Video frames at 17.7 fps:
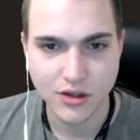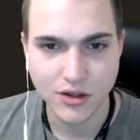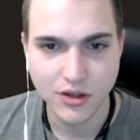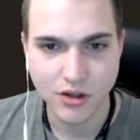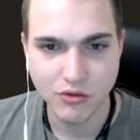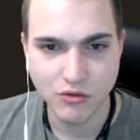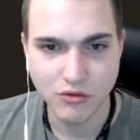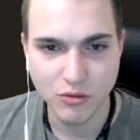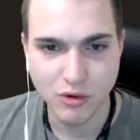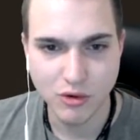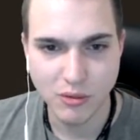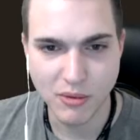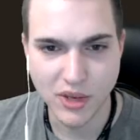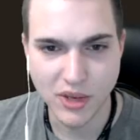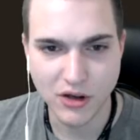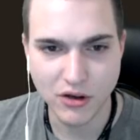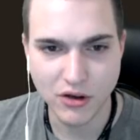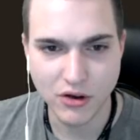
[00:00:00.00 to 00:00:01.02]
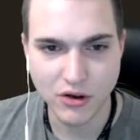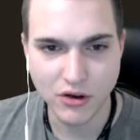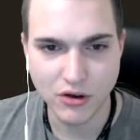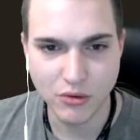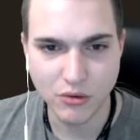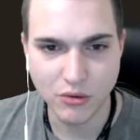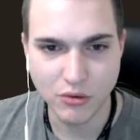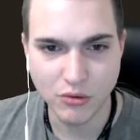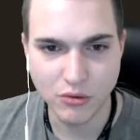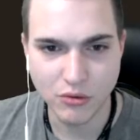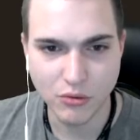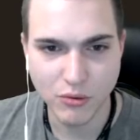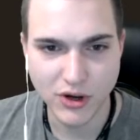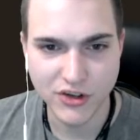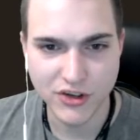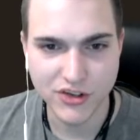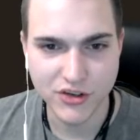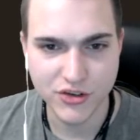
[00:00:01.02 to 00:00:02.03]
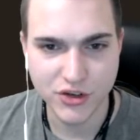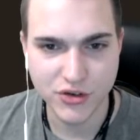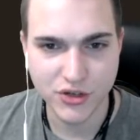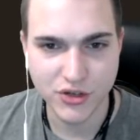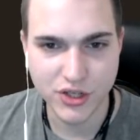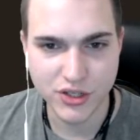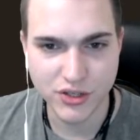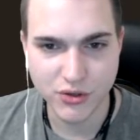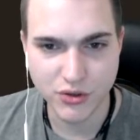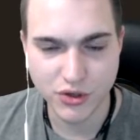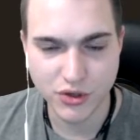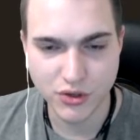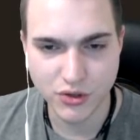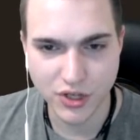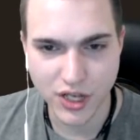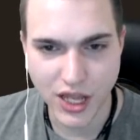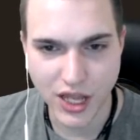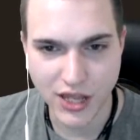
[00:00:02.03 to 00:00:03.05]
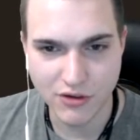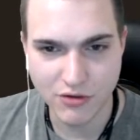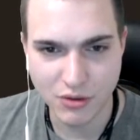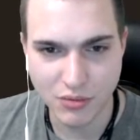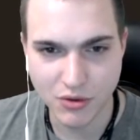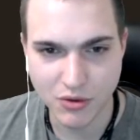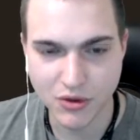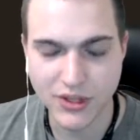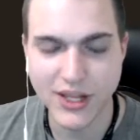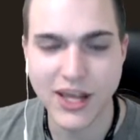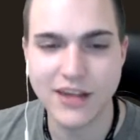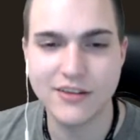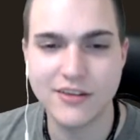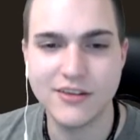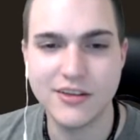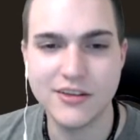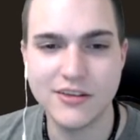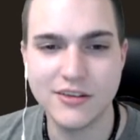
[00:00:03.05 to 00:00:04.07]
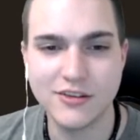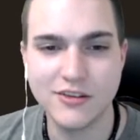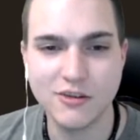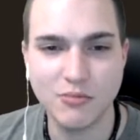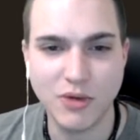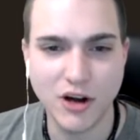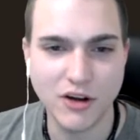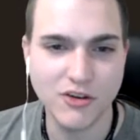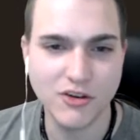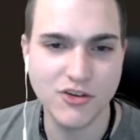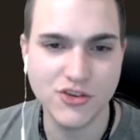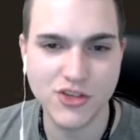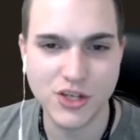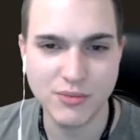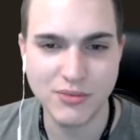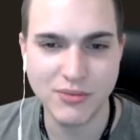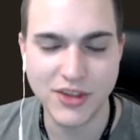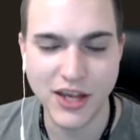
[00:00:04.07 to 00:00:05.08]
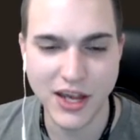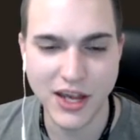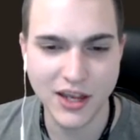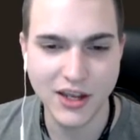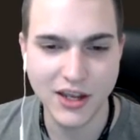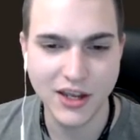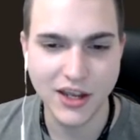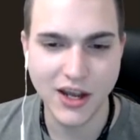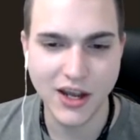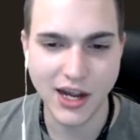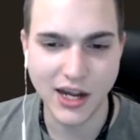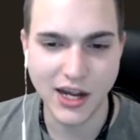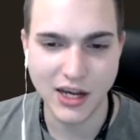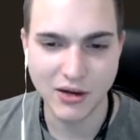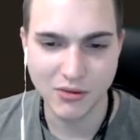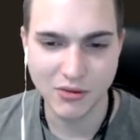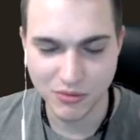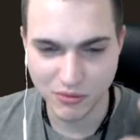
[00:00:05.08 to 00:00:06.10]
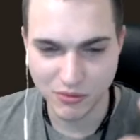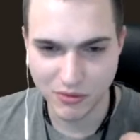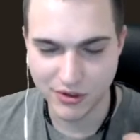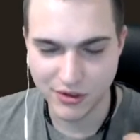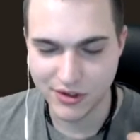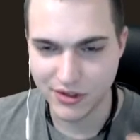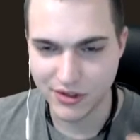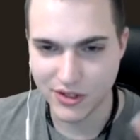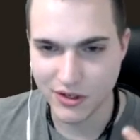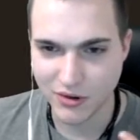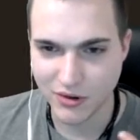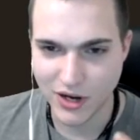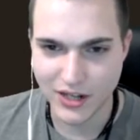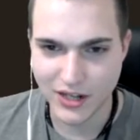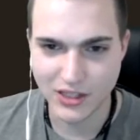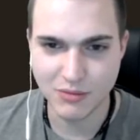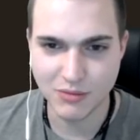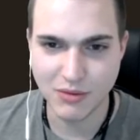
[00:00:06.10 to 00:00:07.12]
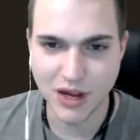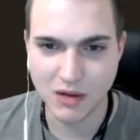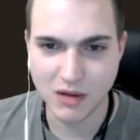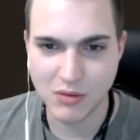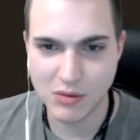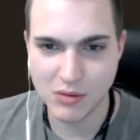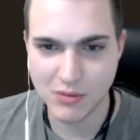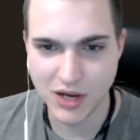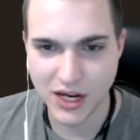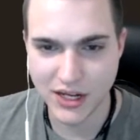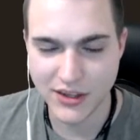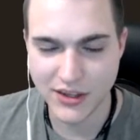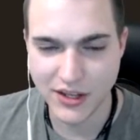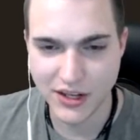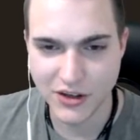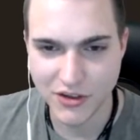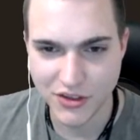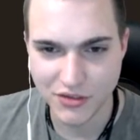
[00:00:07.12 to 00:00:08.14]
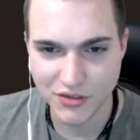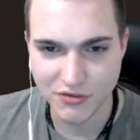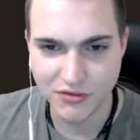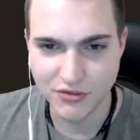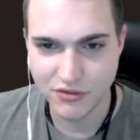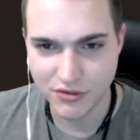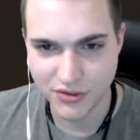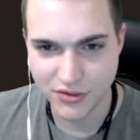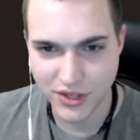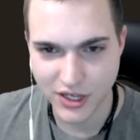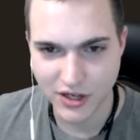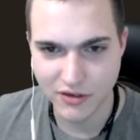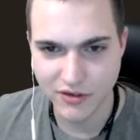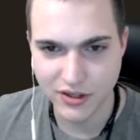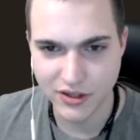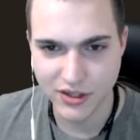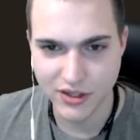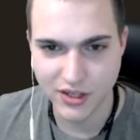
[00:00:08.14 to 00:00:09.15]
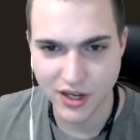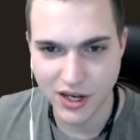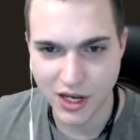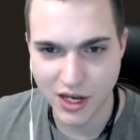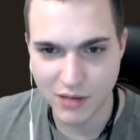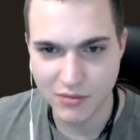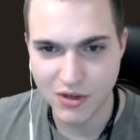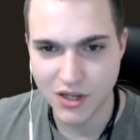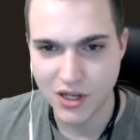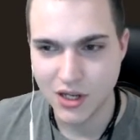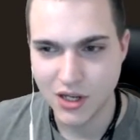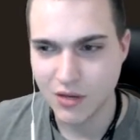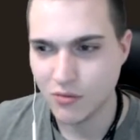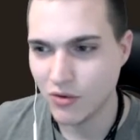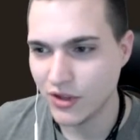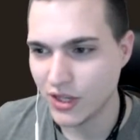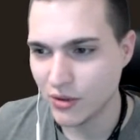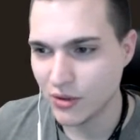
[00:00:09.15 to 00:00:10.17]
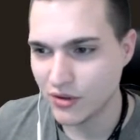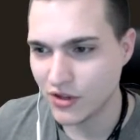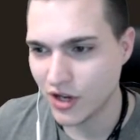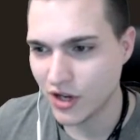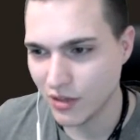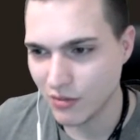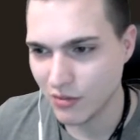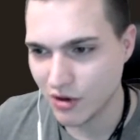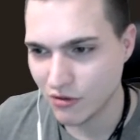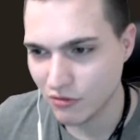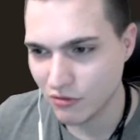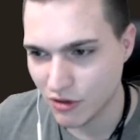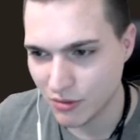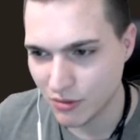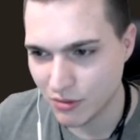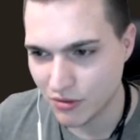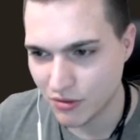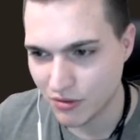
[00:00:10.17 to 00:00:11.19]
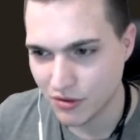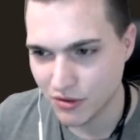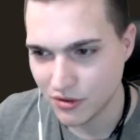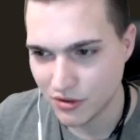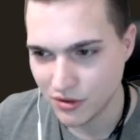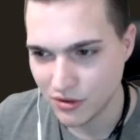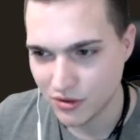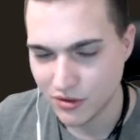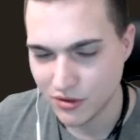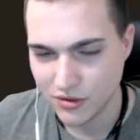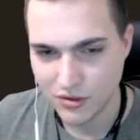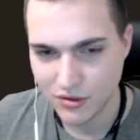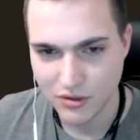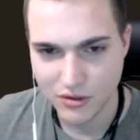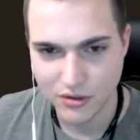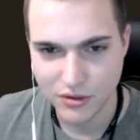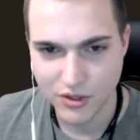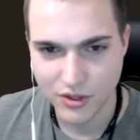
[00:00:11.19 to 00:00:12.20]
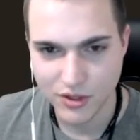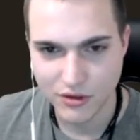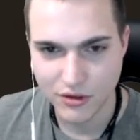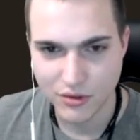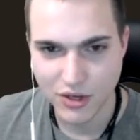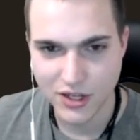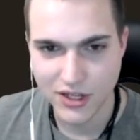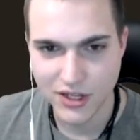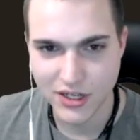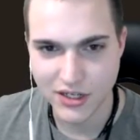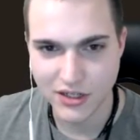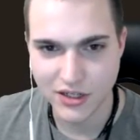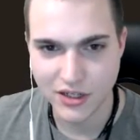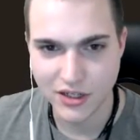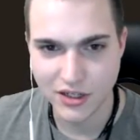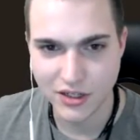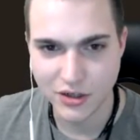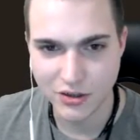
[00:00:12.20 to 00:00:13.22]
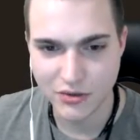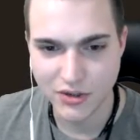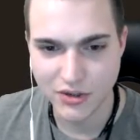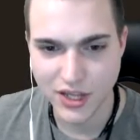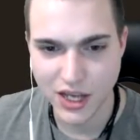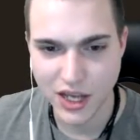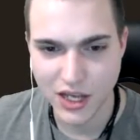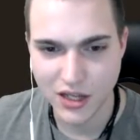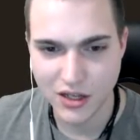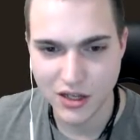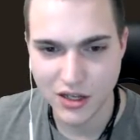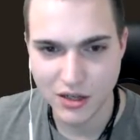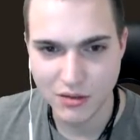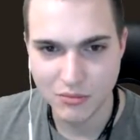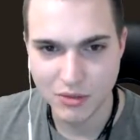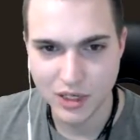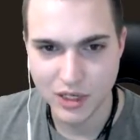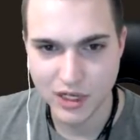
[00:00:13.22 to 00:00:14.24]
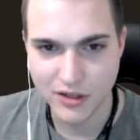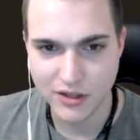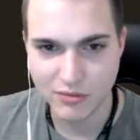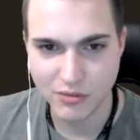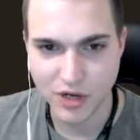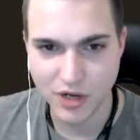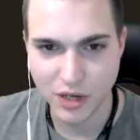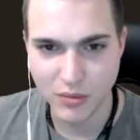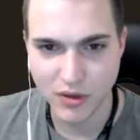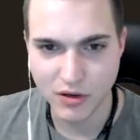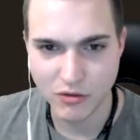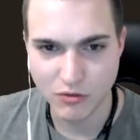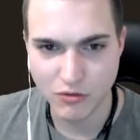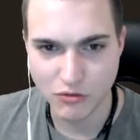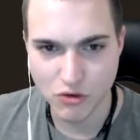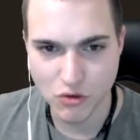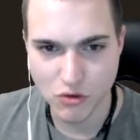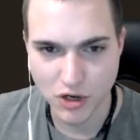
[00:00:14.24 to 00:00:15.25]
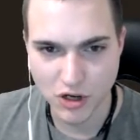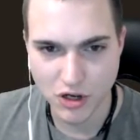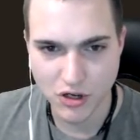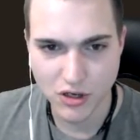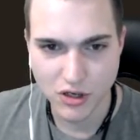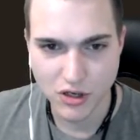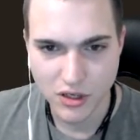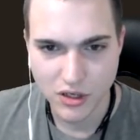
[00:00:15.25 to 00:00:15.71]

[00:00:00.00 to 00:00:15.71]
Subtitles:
The rumor mill. Western Union to utilize Ripple. Yes, this is the partnership that I was, had in the back of my mind that I couldn't think of at the time when they were talking about Ripple. I don't know why they didn't include that, because it's probably a rumor.